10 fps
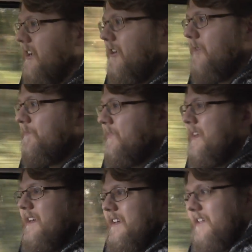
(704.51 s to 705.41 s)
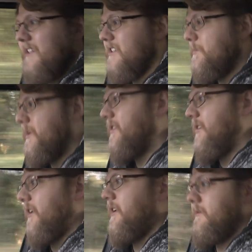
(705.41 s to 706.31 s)
Um, it is a big
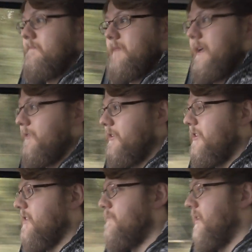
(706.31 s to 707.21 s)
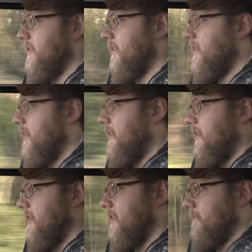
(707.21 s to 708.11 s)
car, everything's bigger,
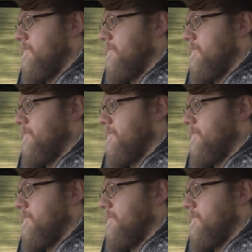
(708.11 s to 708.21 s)
uh,